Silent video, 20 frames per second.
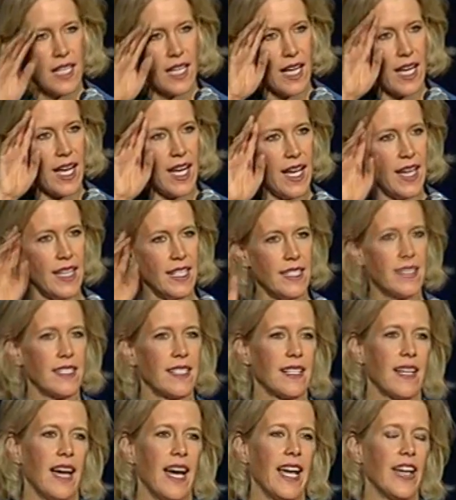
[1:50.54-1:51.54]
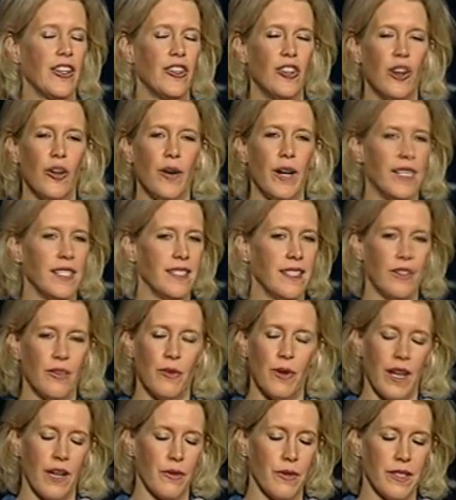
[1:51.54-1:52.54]
And I had no idea
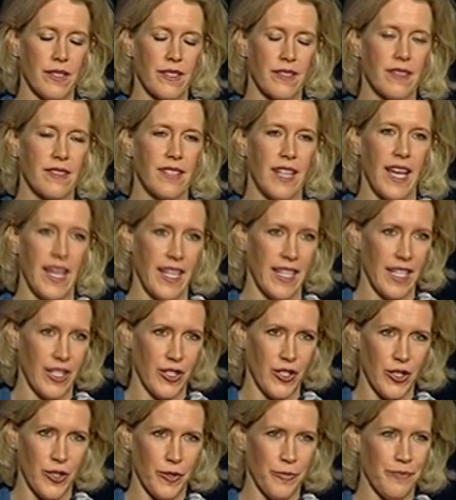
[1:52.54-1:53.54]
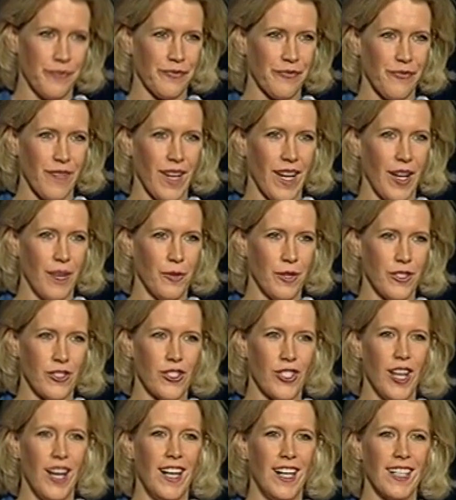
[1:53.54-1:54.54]
what I was heading into. I was
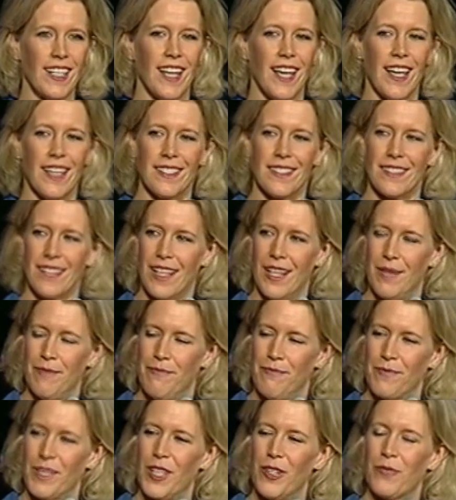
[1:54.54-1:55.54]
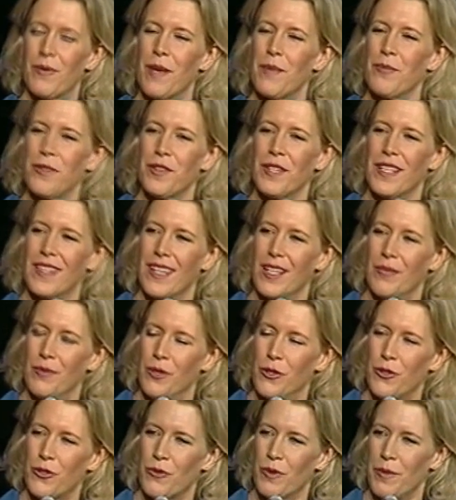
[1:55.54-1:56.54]
young, and people think that
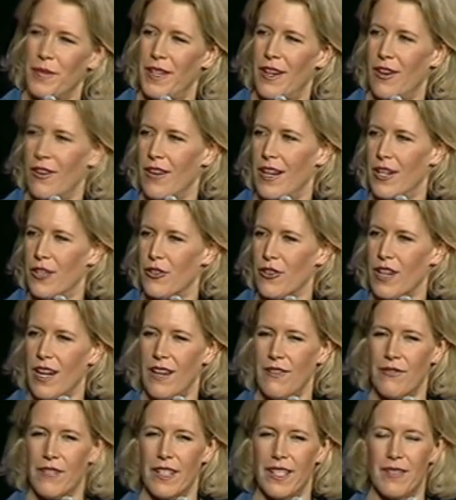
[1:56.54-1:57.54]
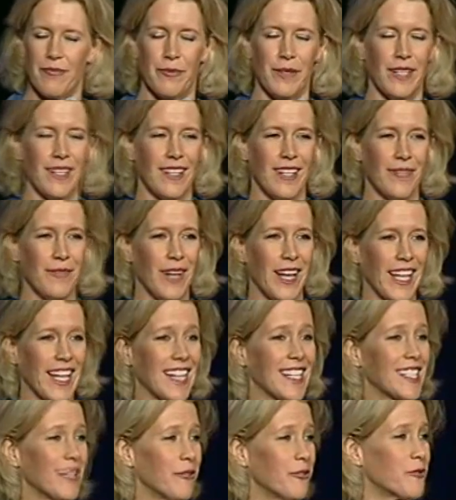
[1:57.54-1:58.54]
abused women are underconfident, but in my
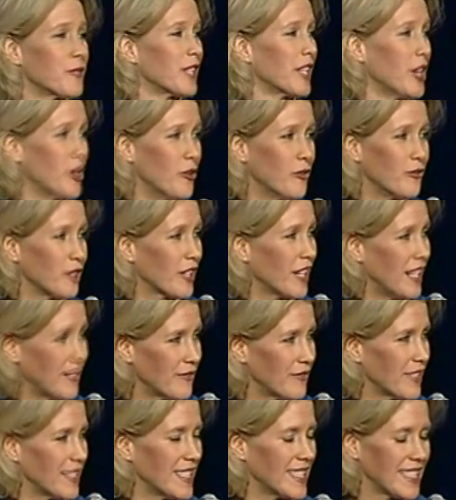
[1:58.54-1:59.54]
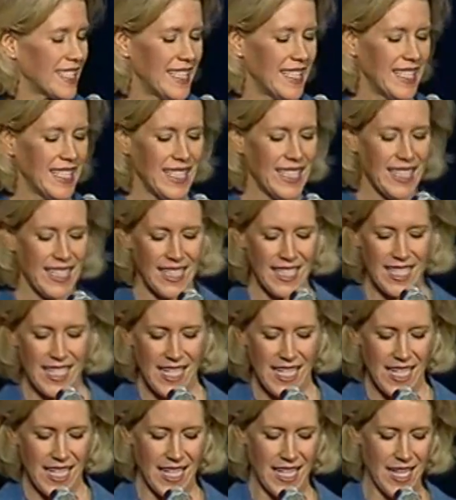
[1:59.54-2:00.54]
case, I was really overconfident.
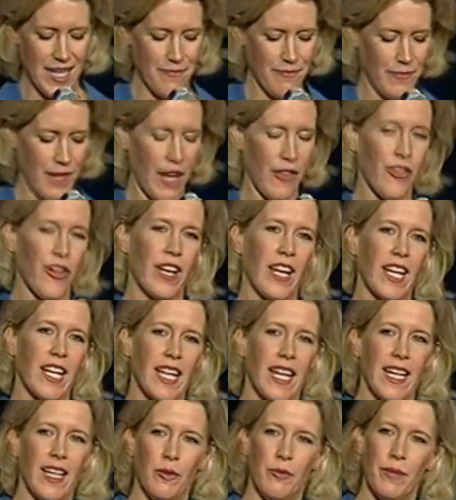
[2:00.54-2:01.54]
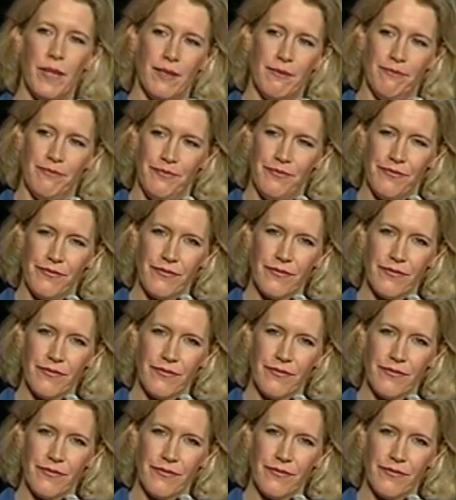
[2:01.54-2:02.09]
I thought I could help him.